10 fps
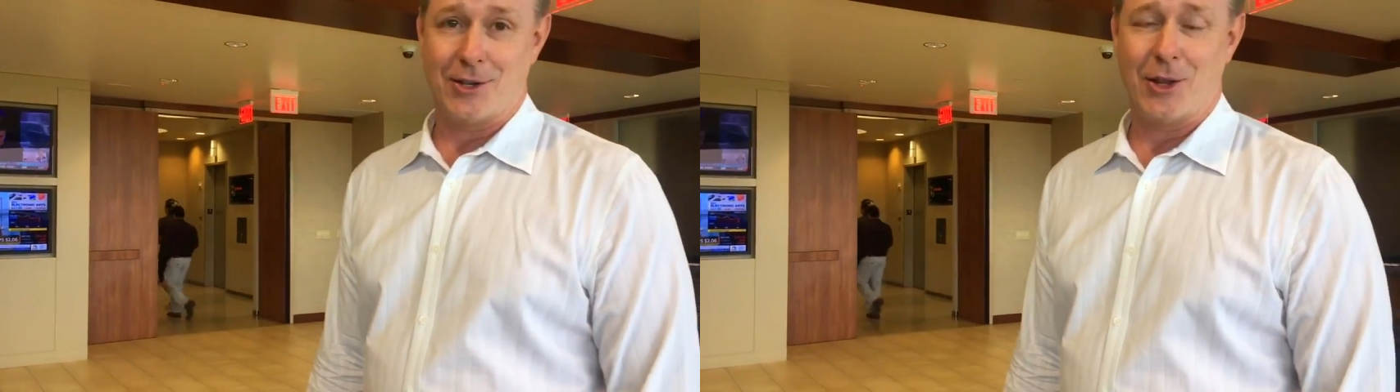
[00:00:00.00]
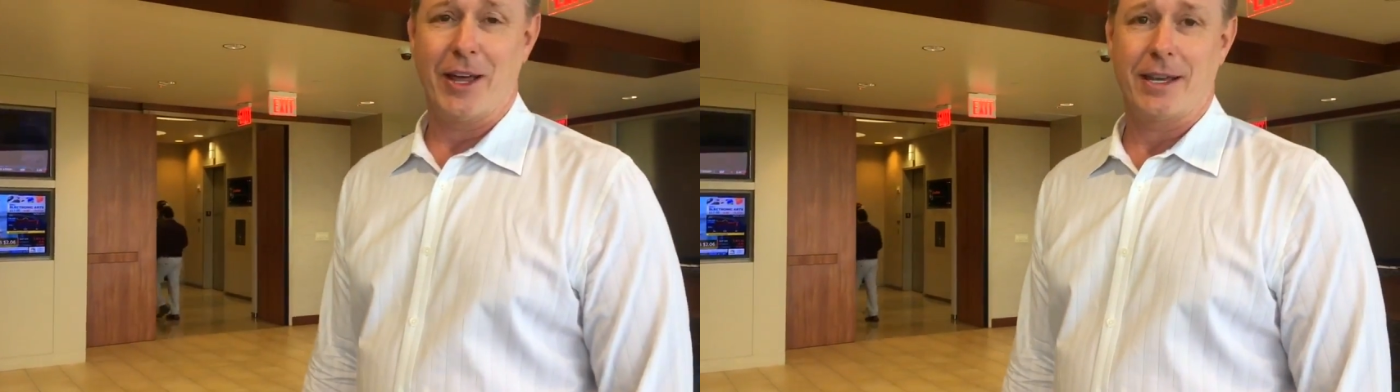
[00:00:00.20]

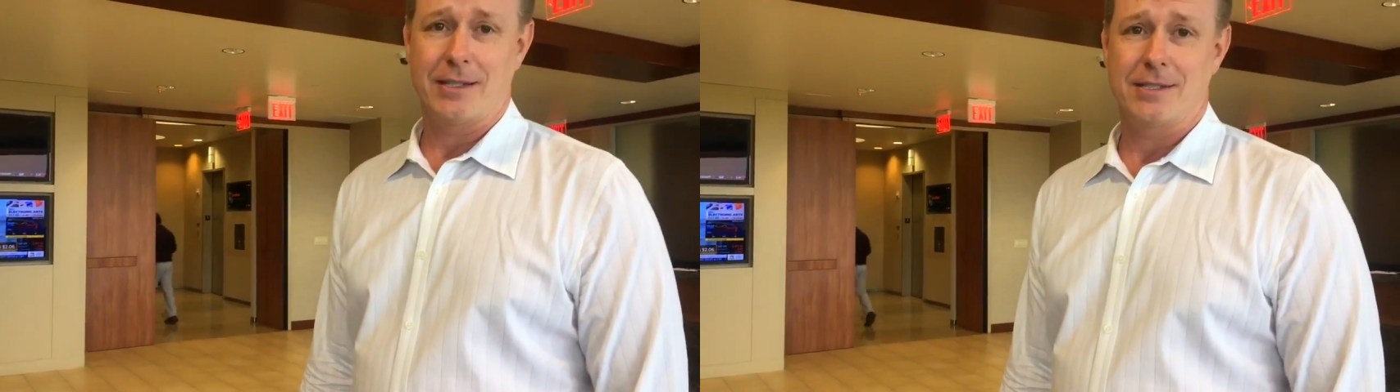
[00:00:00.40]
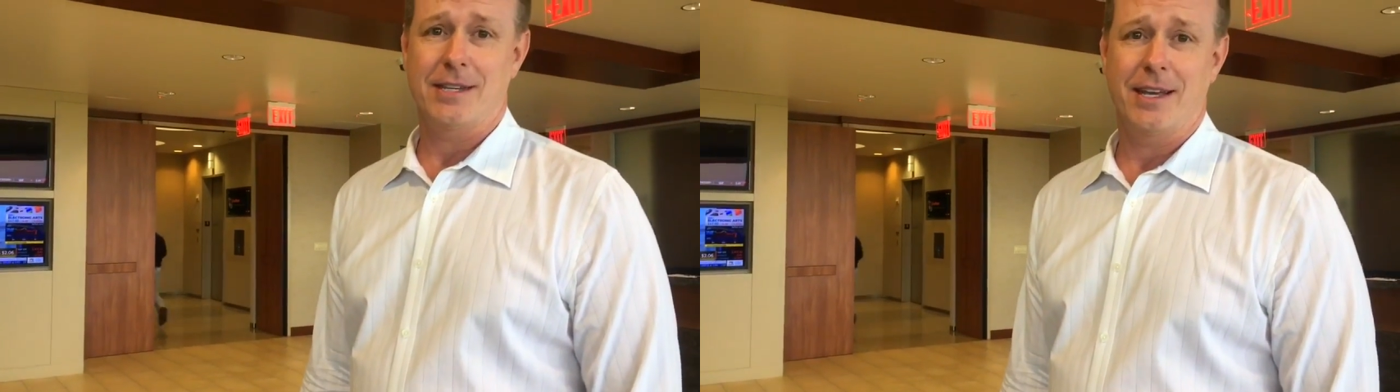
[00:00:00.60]
and all I
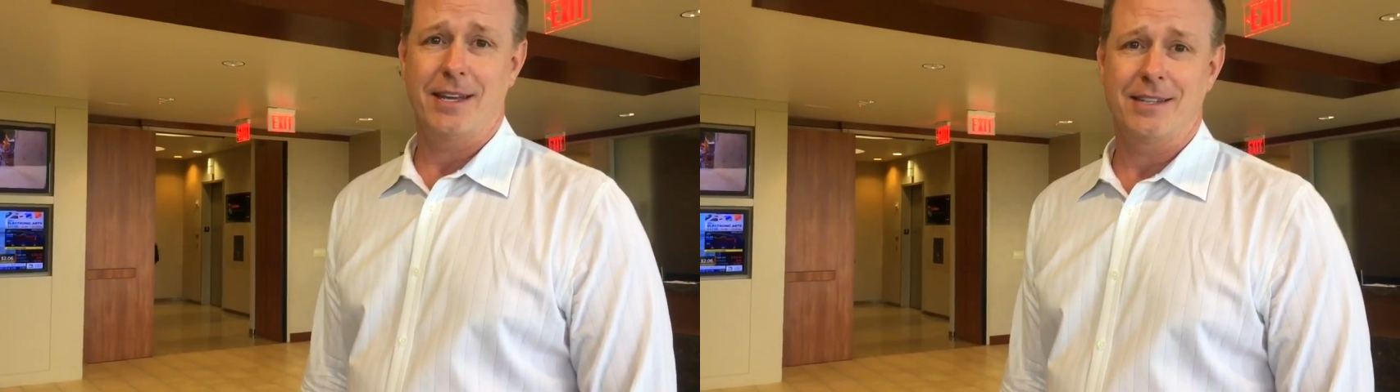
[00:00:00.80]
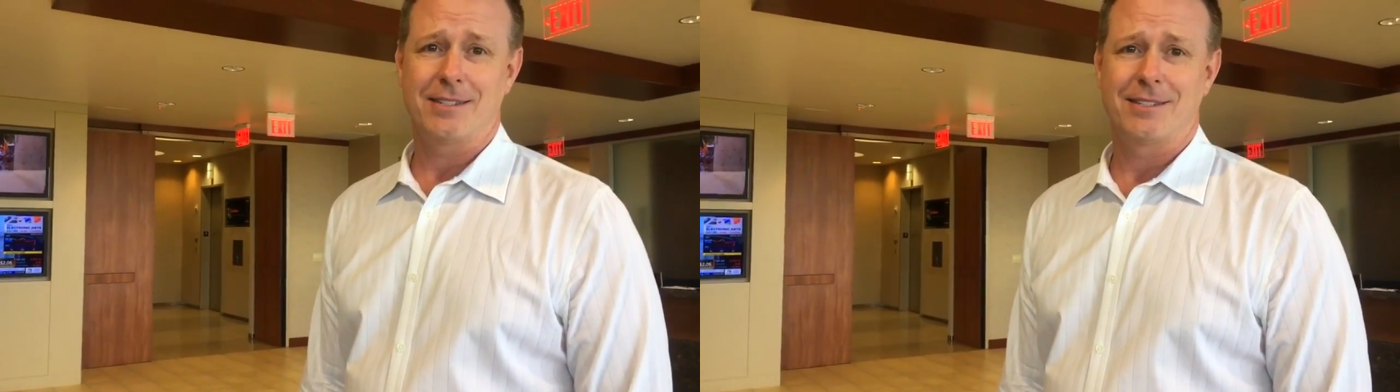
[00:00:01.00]
can say
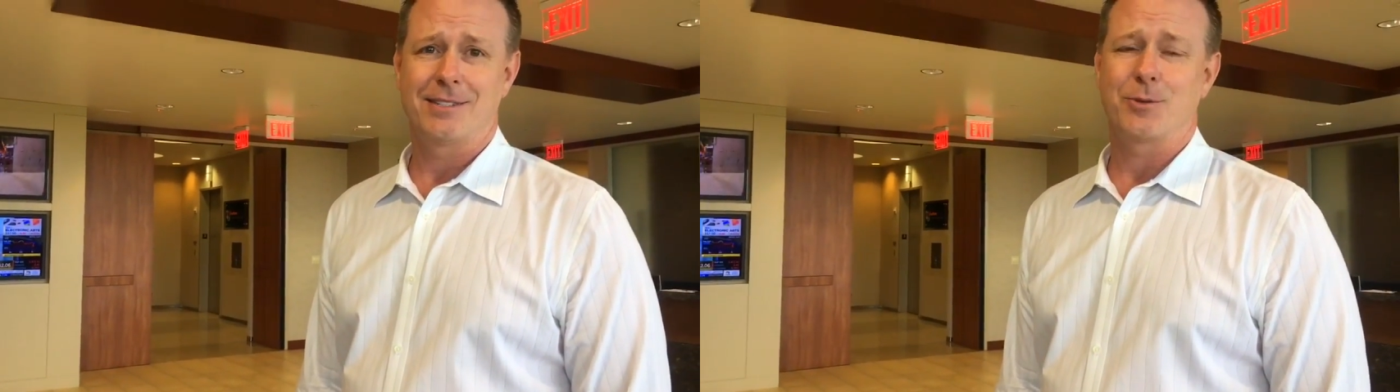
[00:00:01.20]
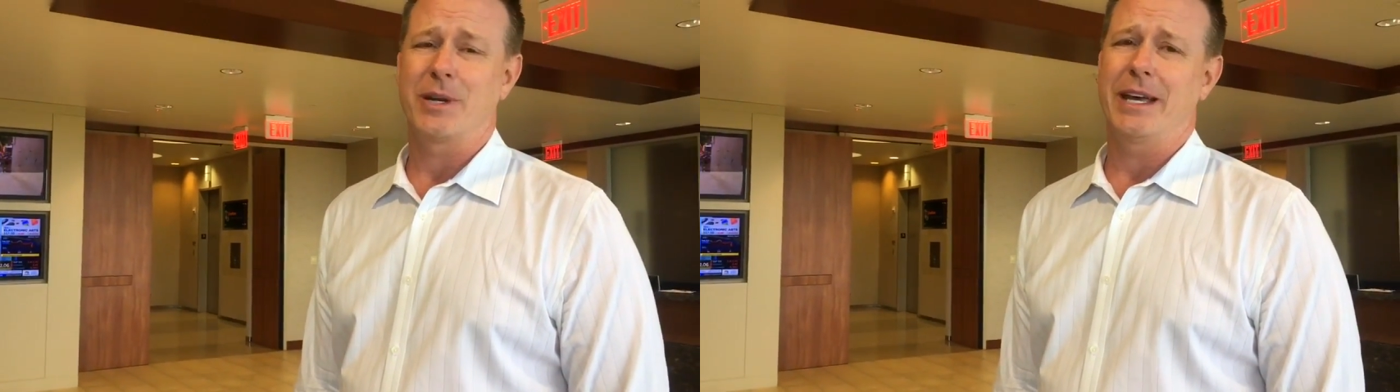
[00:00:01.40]

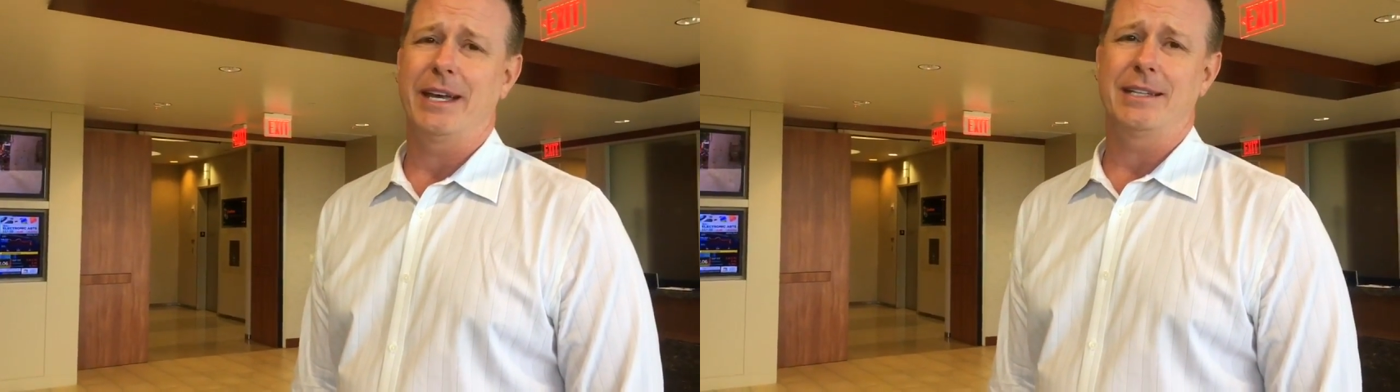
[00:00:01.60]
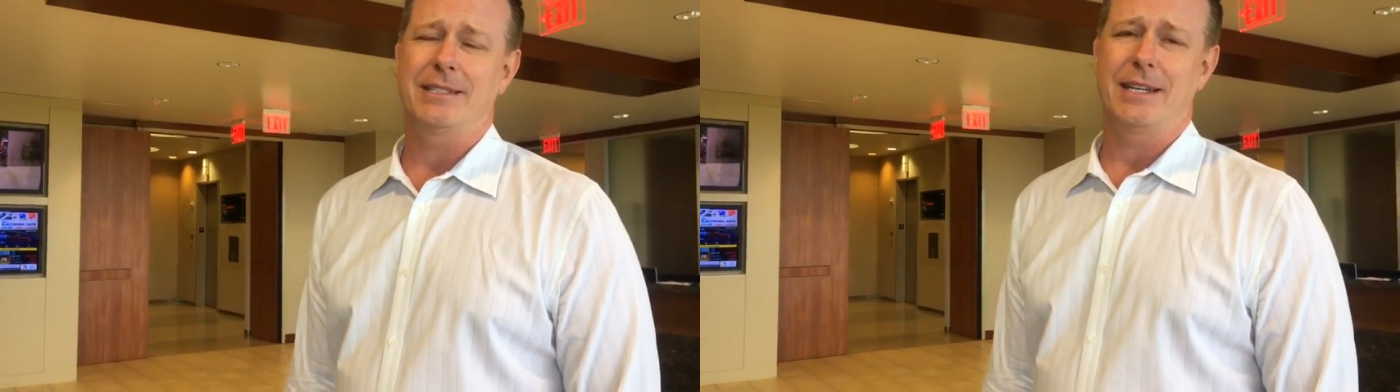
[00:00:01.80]
is
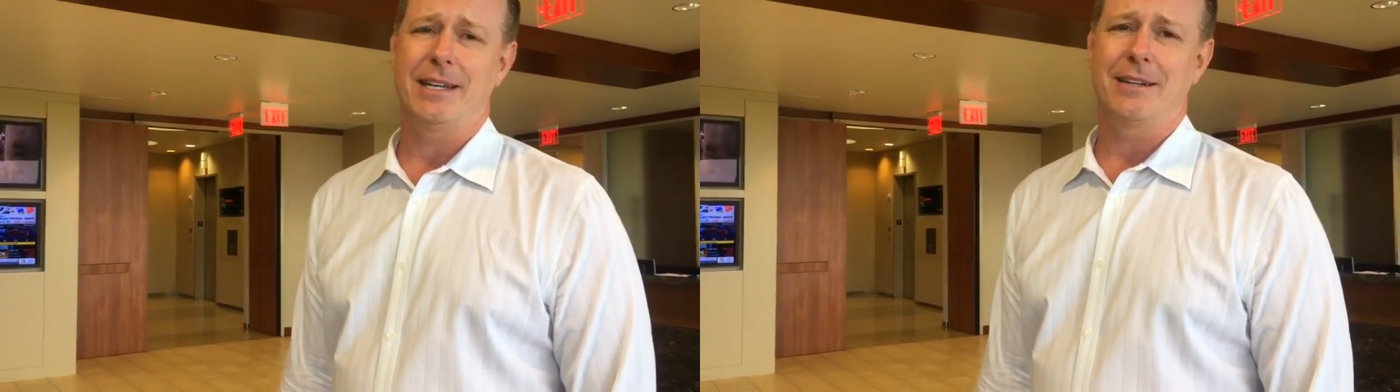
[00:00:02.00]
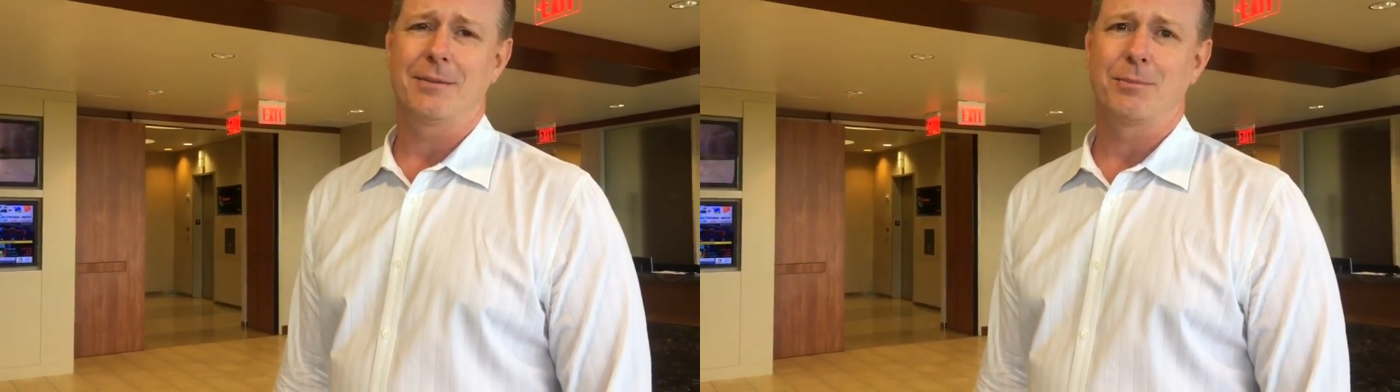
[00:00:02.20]

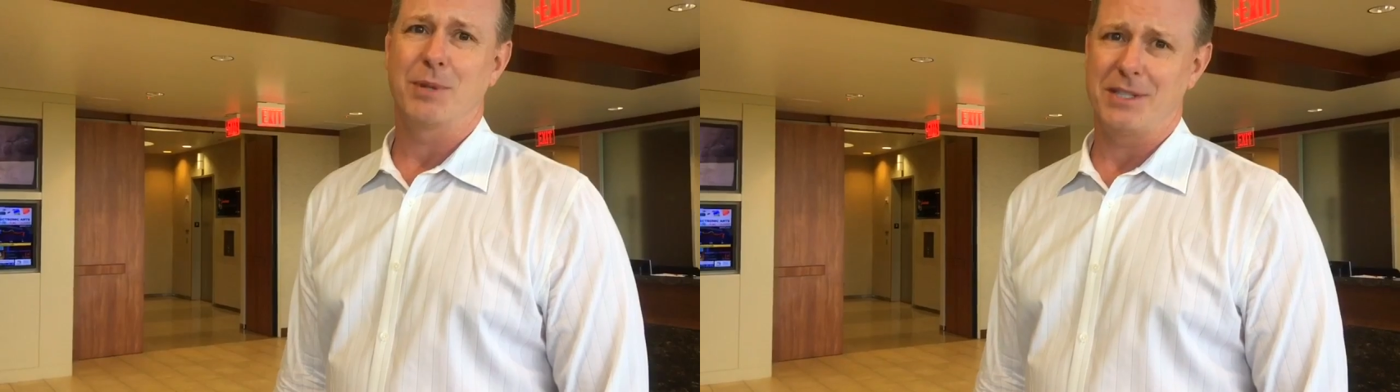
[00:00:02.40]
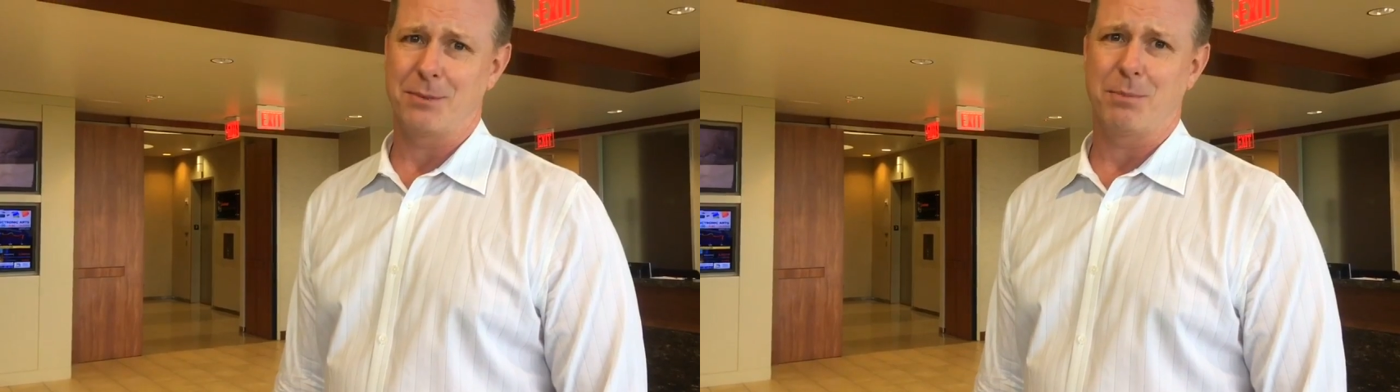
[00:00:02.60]
2018,
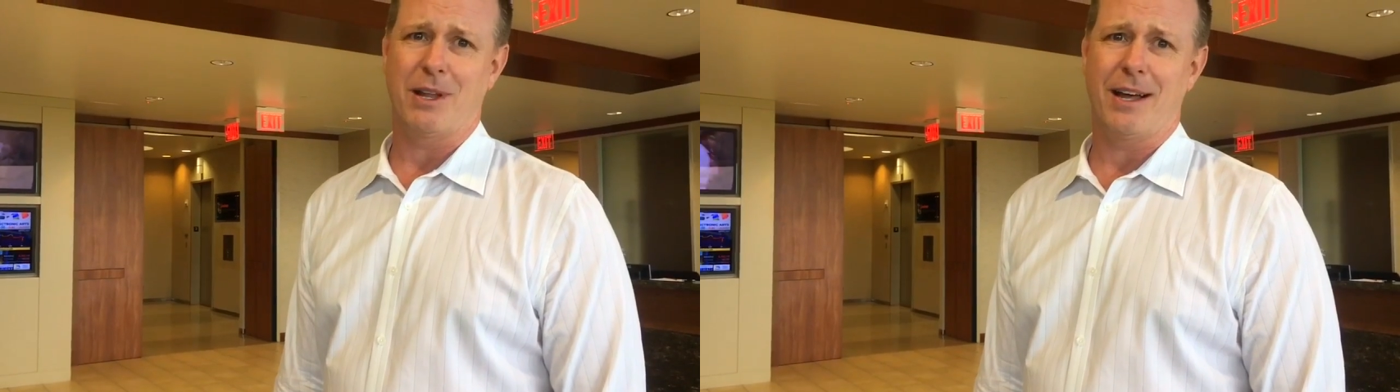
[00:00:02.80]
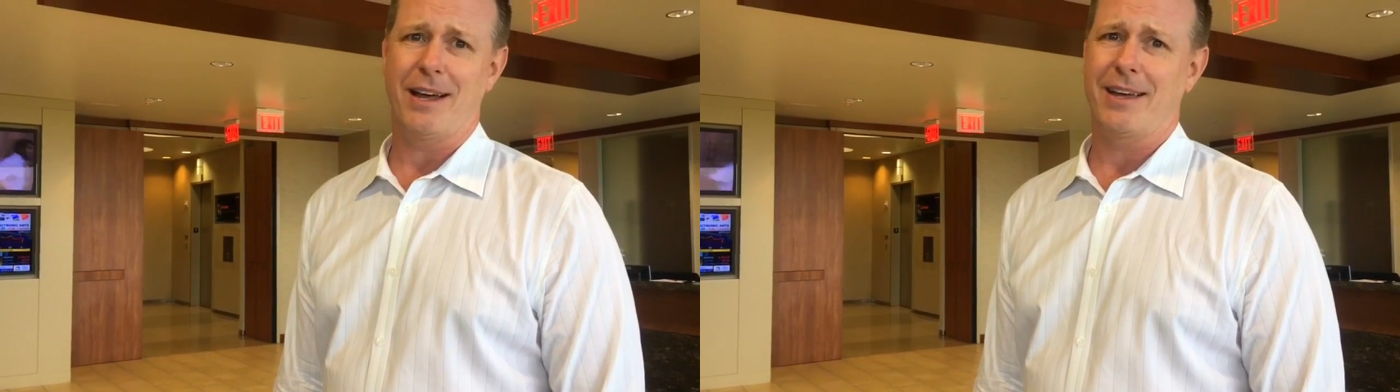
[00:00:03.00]
please
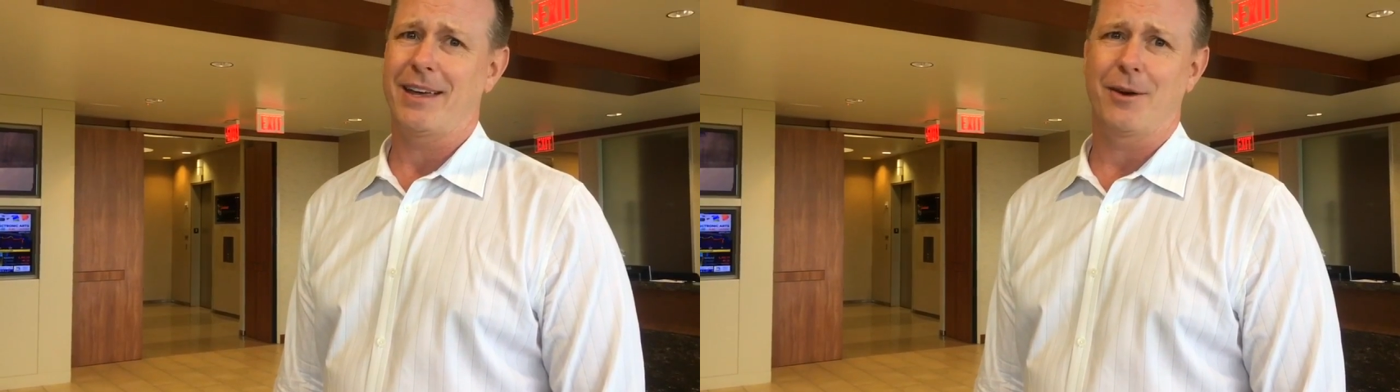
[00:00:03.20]
apply.